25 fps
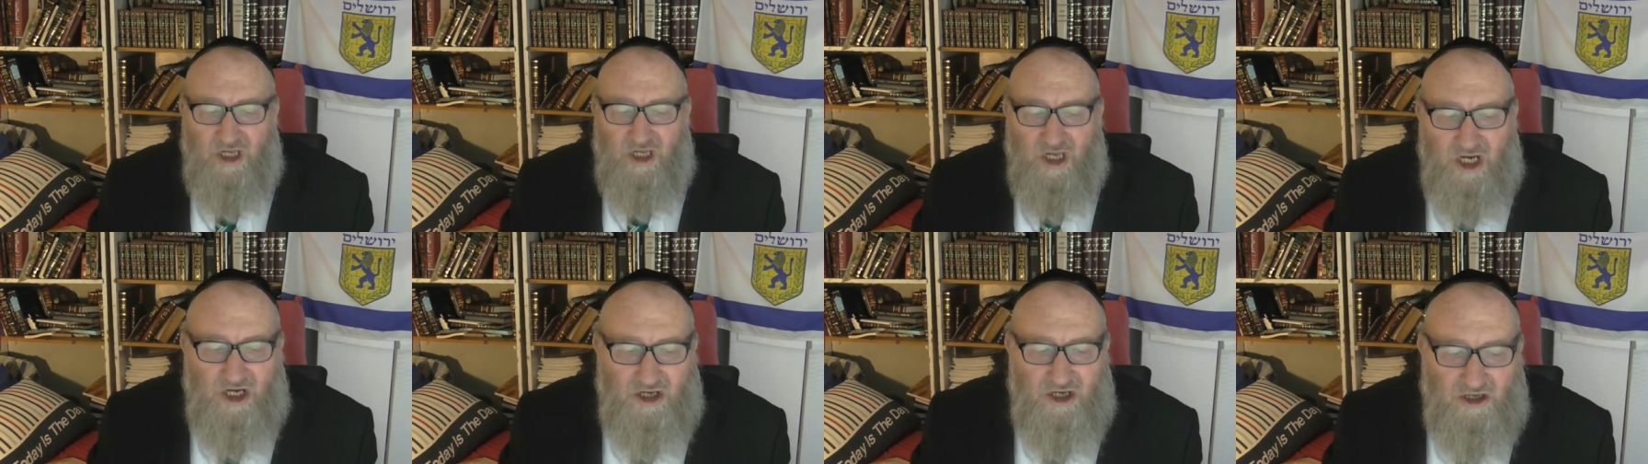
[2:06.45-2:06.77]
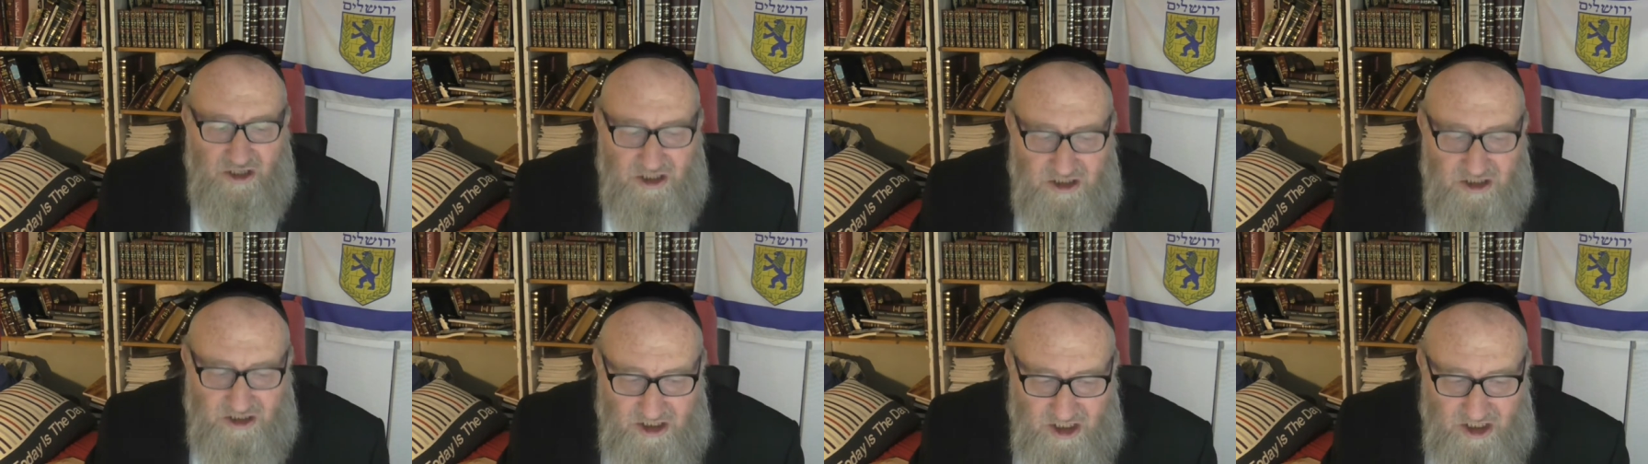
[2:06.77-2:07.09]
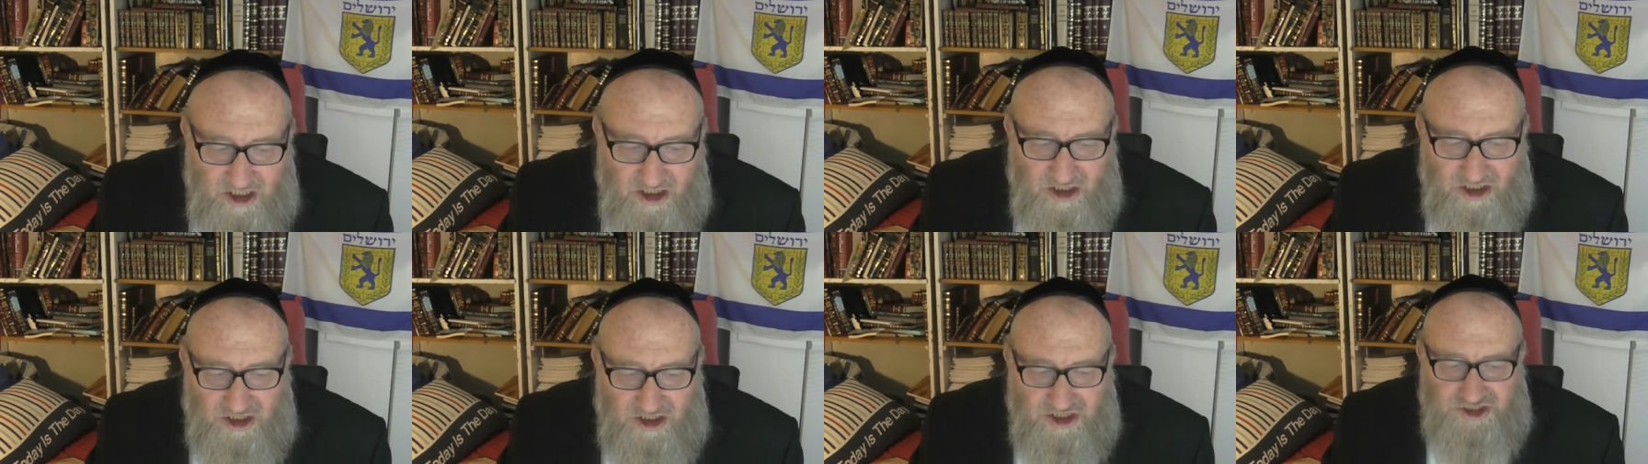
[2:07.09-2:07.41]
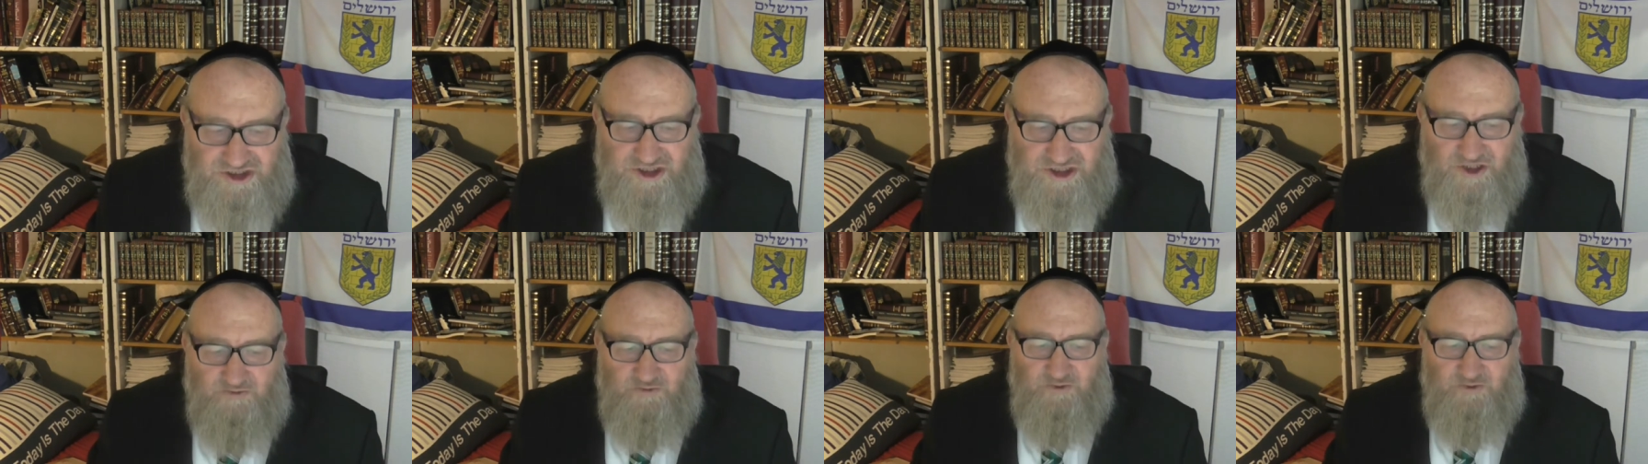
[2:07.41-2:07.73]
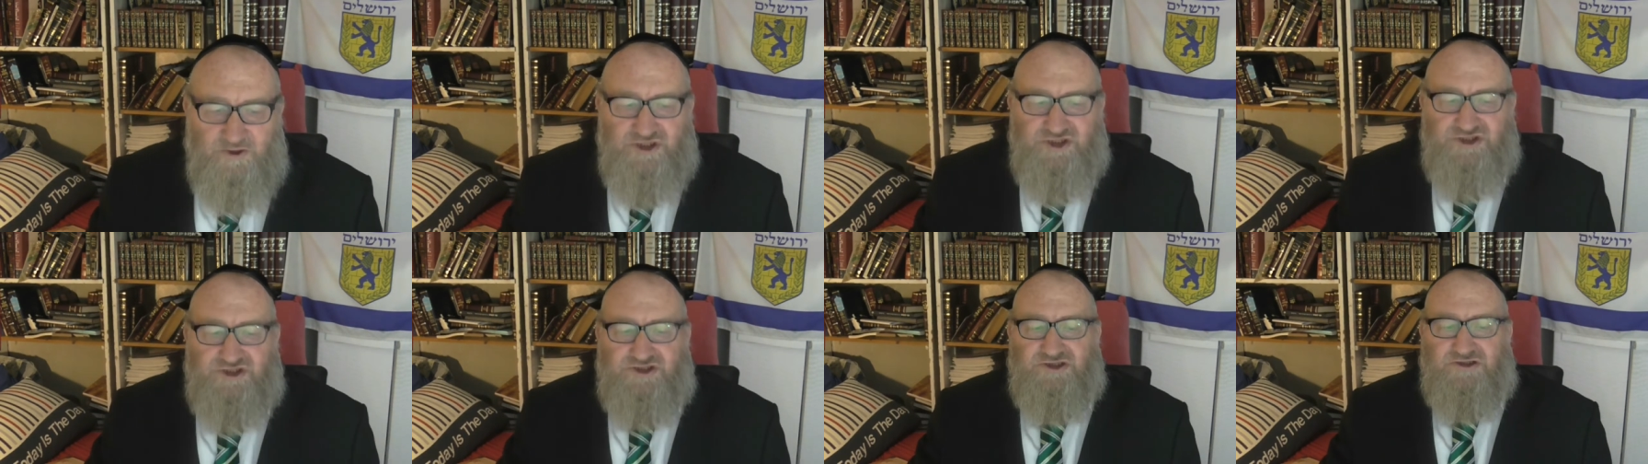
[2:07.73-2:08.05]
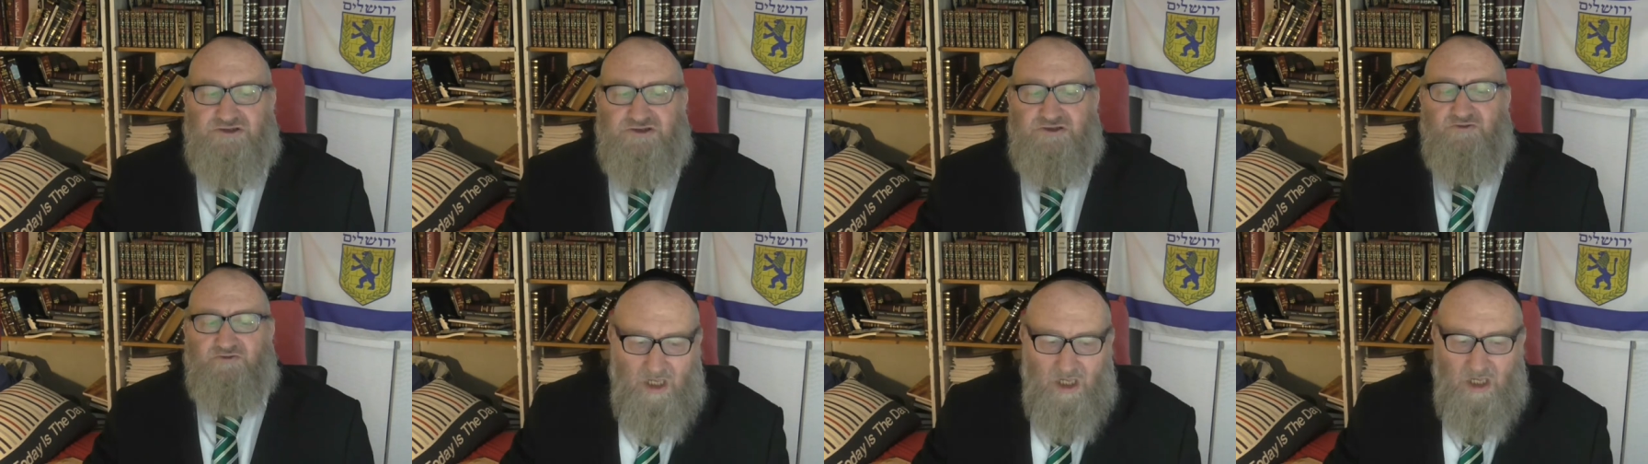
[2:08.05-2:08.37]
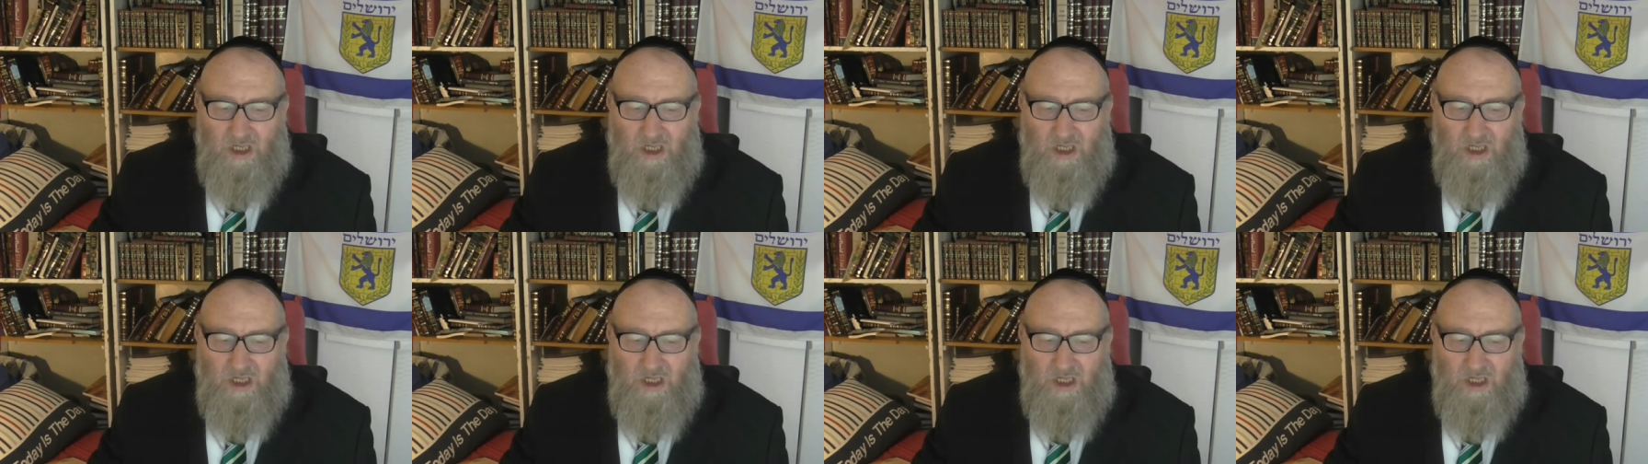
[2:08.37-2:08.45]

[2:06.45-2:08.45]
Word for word: herring. Herring is a fish.